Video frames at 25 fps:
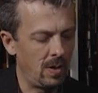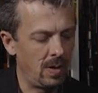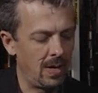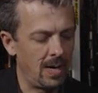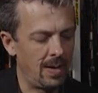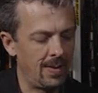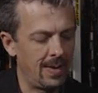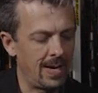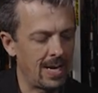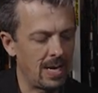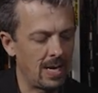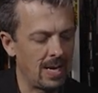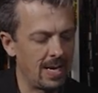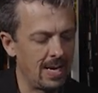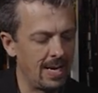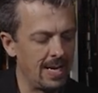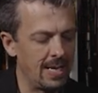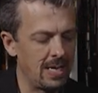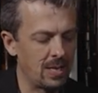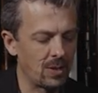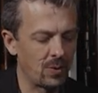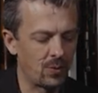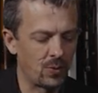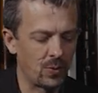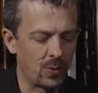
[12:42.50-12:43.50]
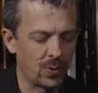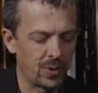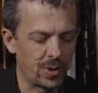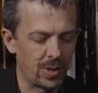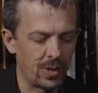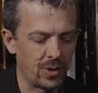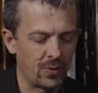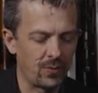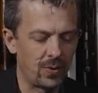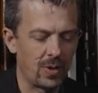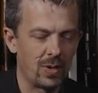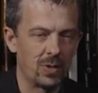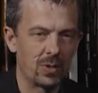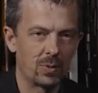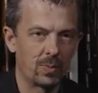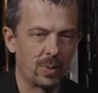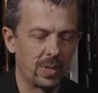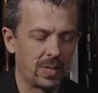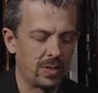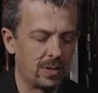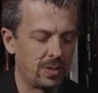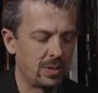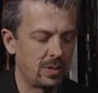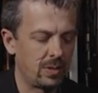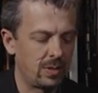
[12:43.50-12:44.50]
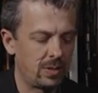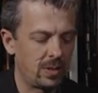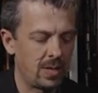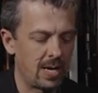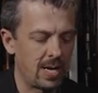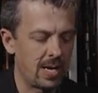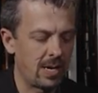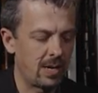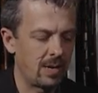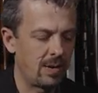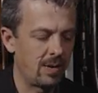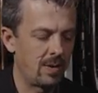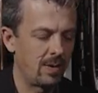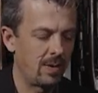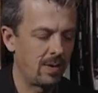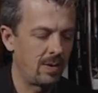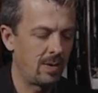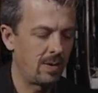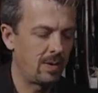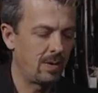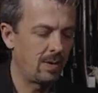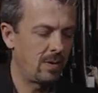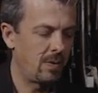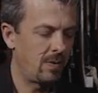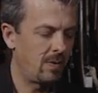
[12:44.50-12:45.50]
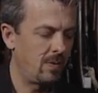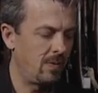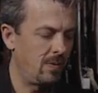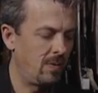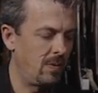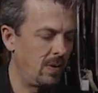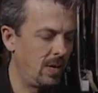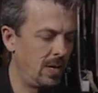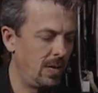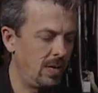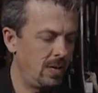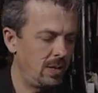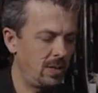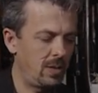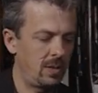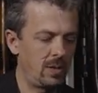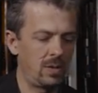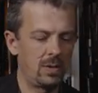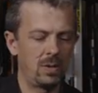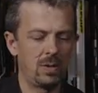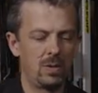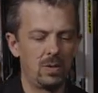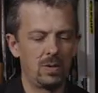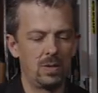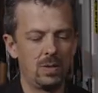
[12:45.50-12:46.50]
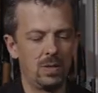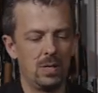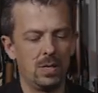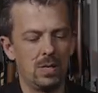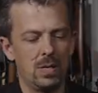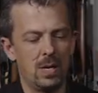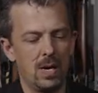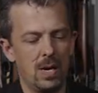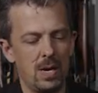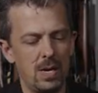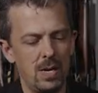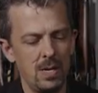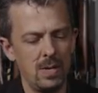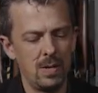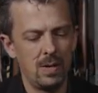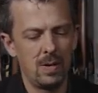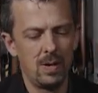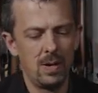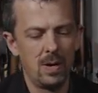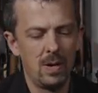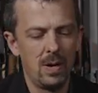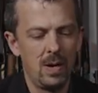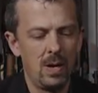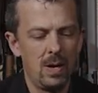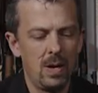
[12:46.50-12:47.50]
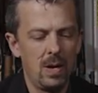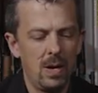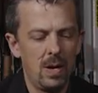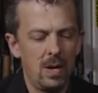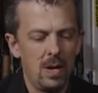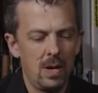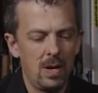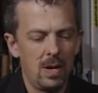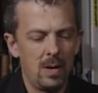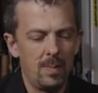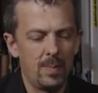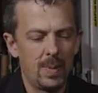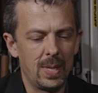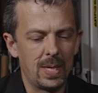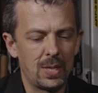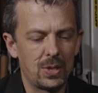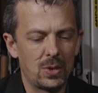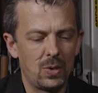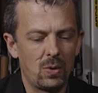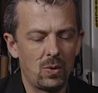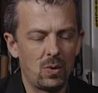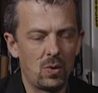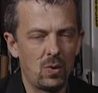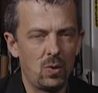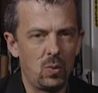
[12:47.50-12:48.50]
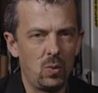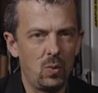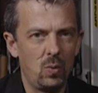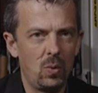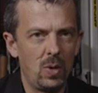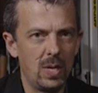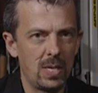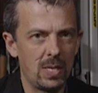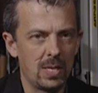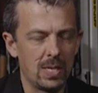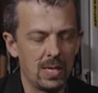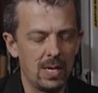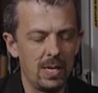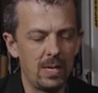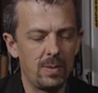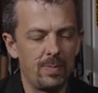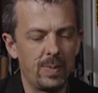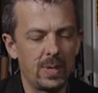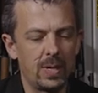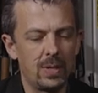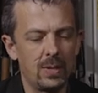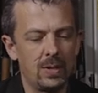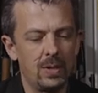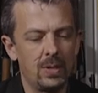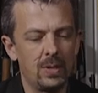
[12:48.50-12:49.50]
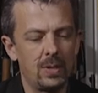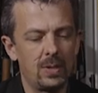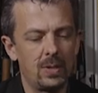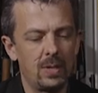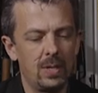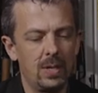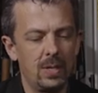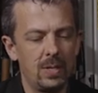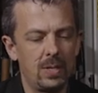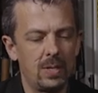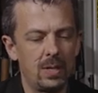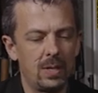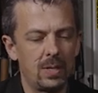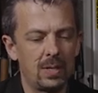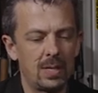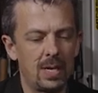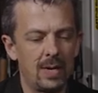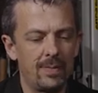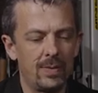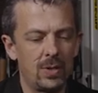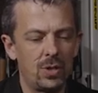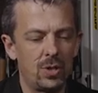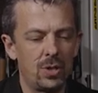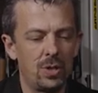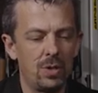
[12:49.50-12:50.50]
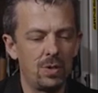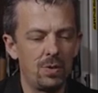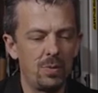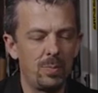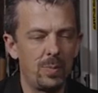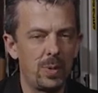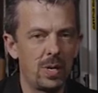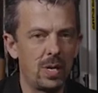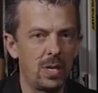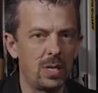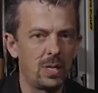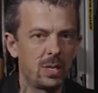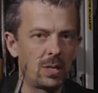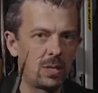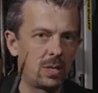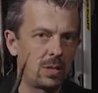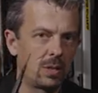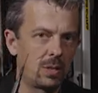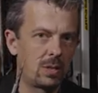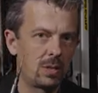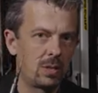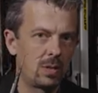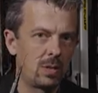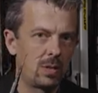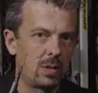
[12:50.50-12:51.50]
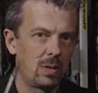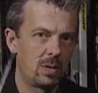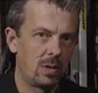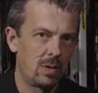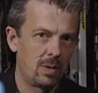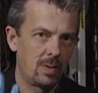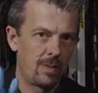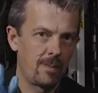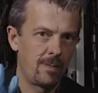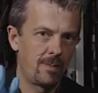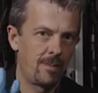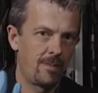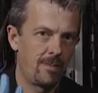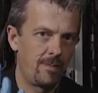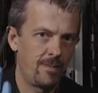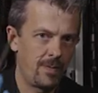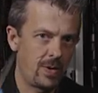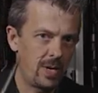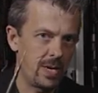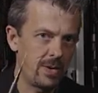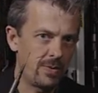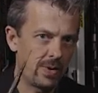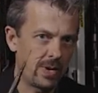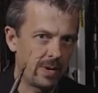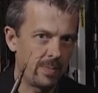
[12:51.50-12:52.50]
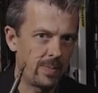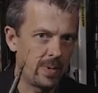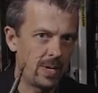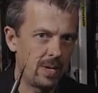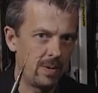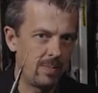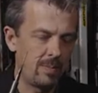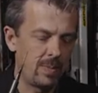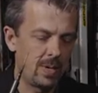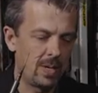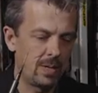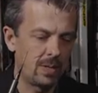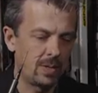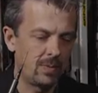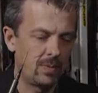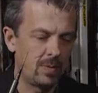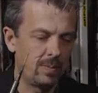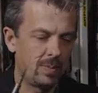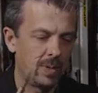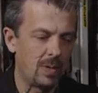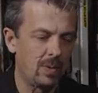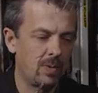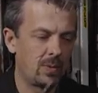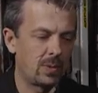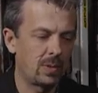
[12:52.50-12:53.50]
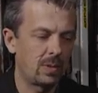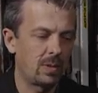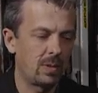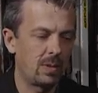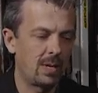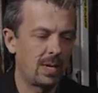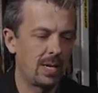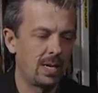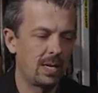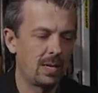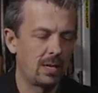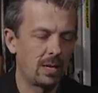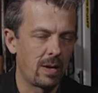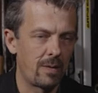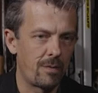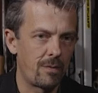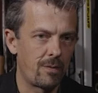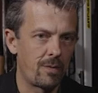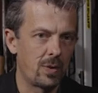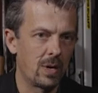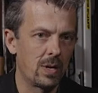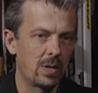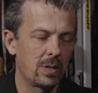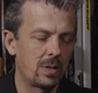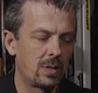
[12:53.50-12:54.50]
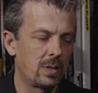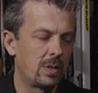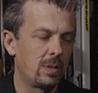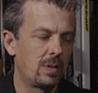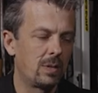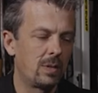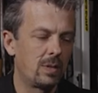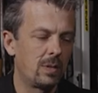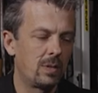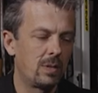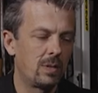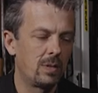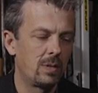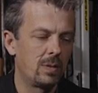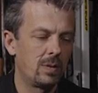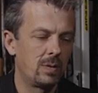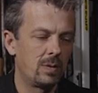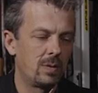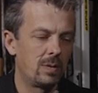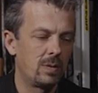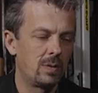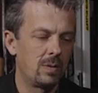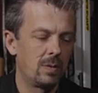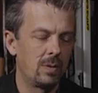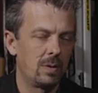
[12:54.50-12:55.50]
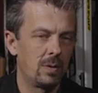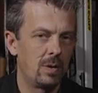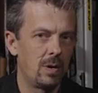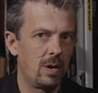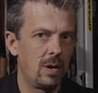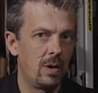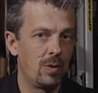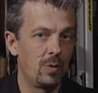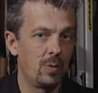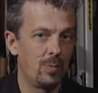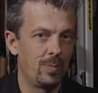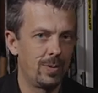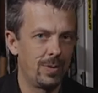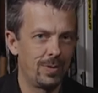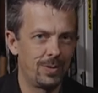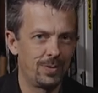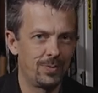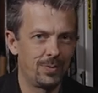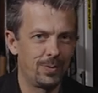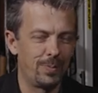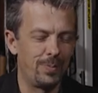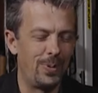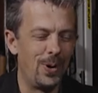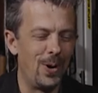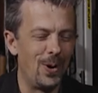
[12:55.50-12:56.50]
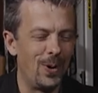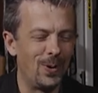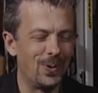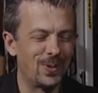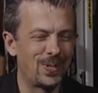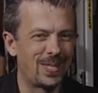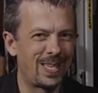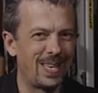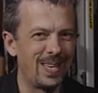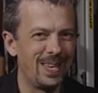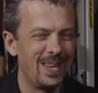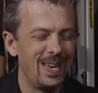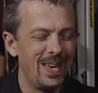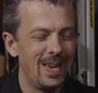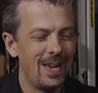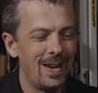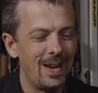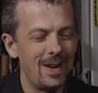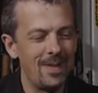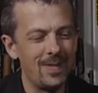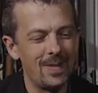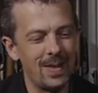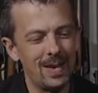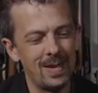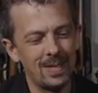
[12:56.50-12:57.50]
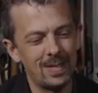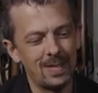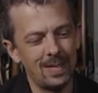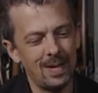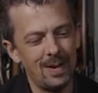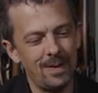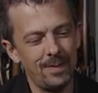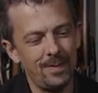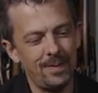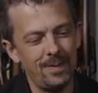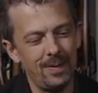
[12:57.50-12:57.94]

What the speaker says: And that is, unfortunately, as far as we're going to take this today. But that's not quite it, because it does have a two-piece firing pin part of the bolt and a front other part of the bolt. And there's that